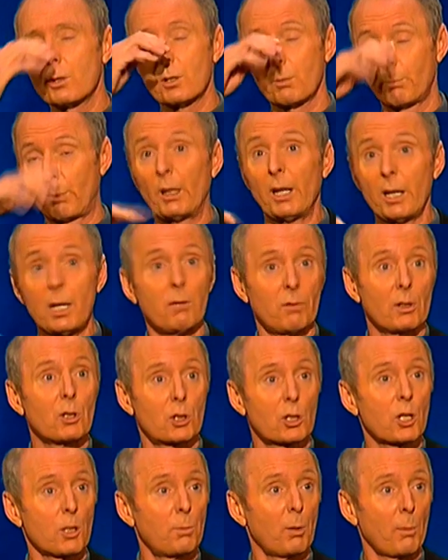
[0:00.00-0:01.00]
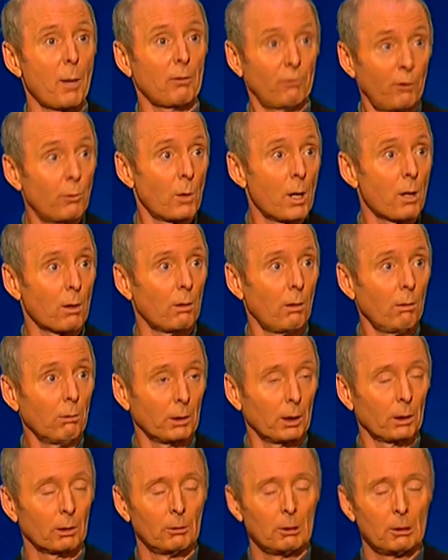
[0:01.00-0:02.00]
used to believe in Superman, for real. Oh,
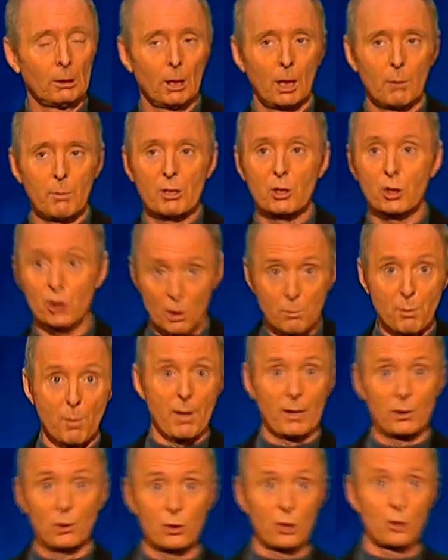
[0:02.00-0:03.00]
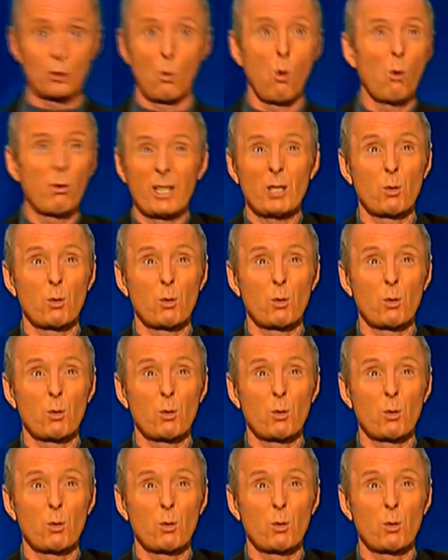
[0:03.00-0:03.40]
yeah. I mean, Superman used to do all